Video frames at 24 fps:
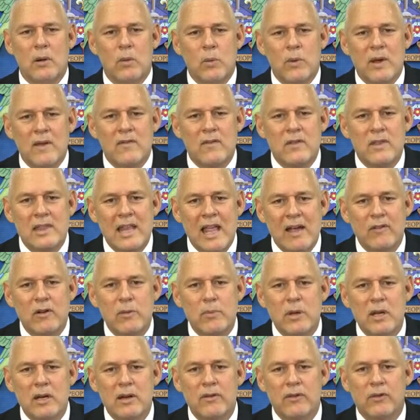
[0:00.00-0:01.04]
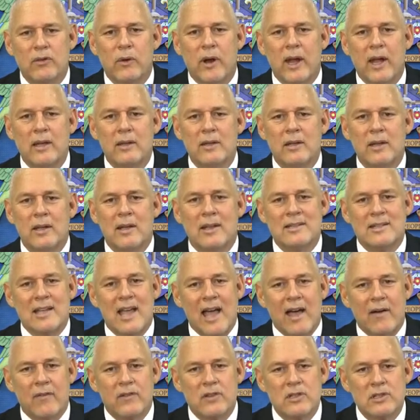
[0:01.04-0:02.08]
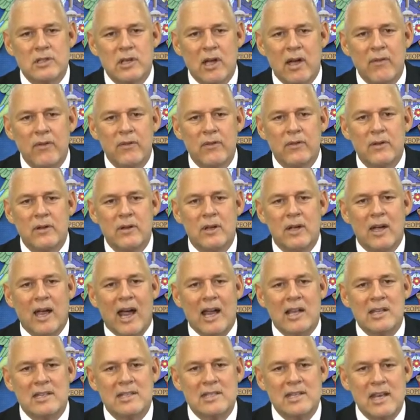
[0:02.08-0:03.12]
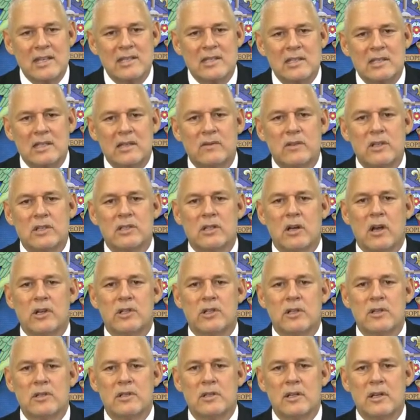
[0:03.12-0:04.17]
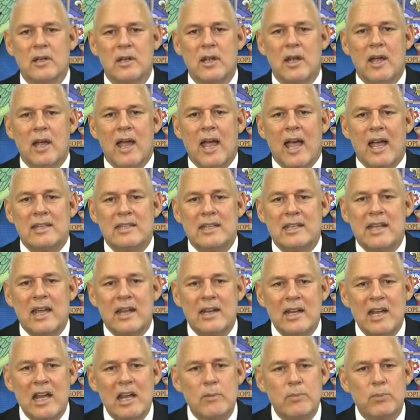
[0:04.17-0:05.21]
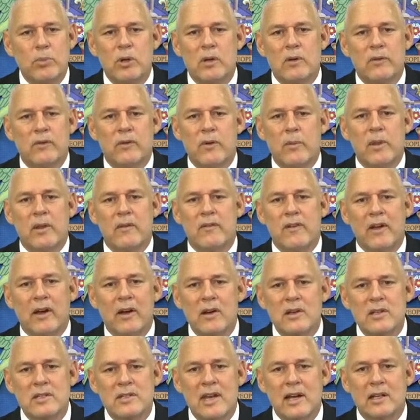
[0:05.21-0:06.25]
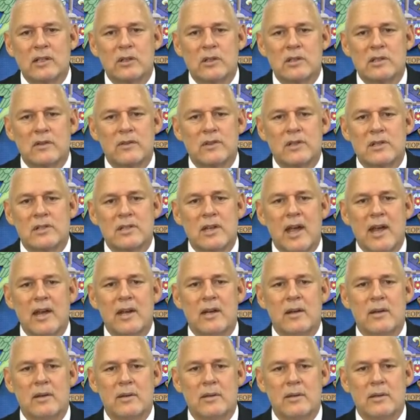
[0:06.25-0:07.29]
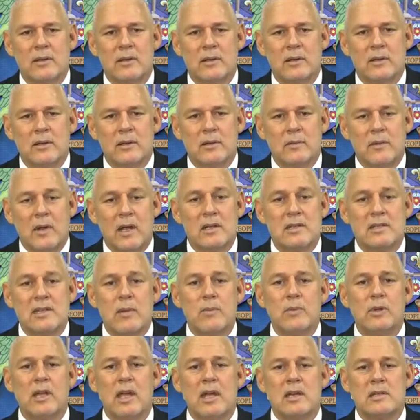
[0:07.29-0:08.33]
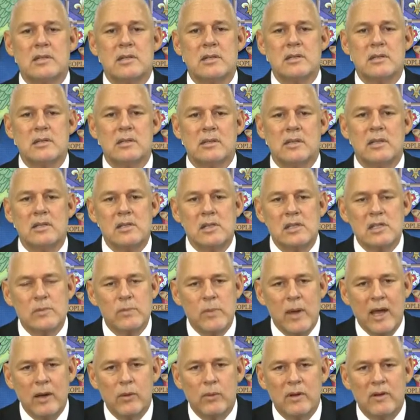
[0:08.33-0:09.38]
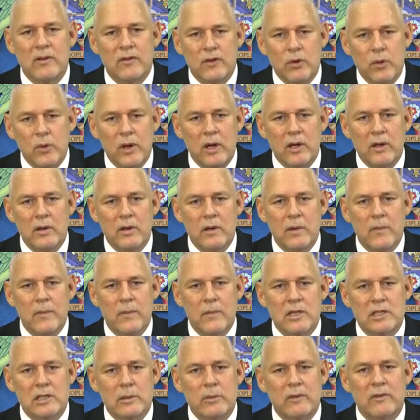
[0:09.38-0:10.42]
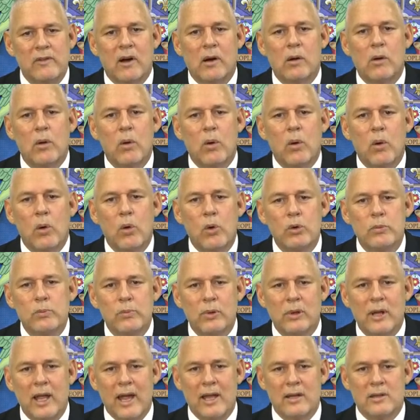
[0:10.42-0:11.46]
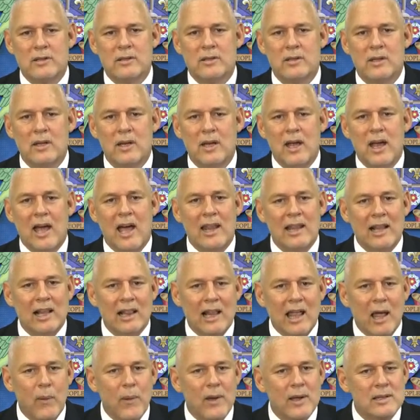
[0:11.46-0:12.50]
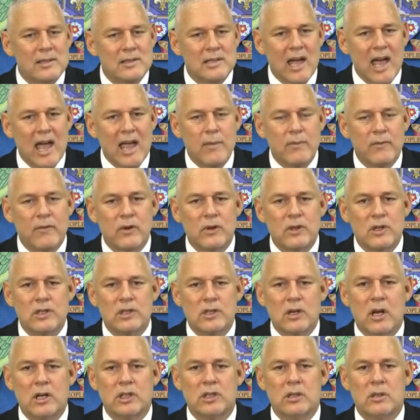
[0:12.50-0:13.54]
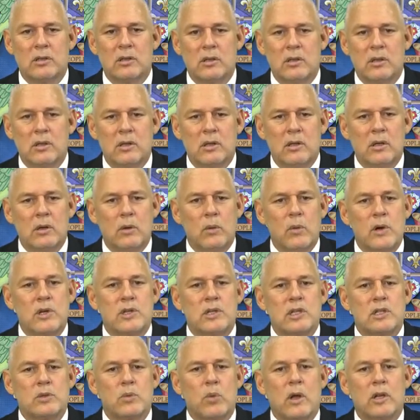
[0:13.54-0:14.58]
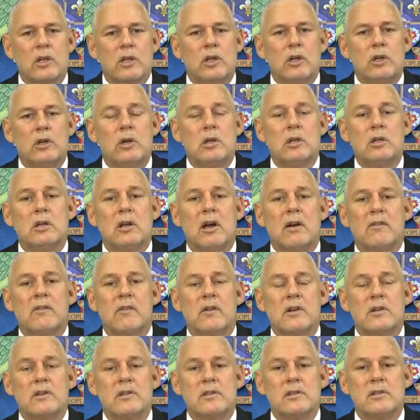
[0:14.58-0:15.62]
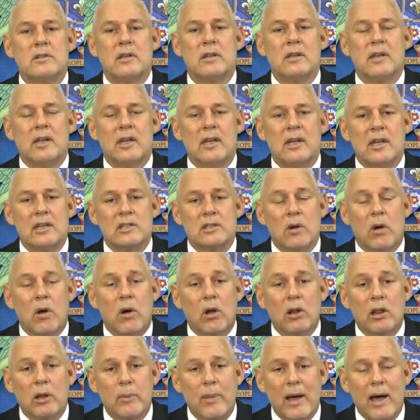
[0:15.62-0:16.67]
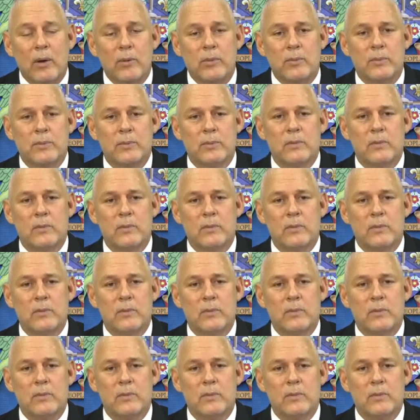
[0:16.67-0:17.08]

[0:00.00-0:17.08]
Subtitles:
We've never been afraid to have tough and sensitive discussions and to get input from the various sectors of society. In some cases, this has meant reviewing some of our own plans and allowing time for discussion, which is what good governance is all about.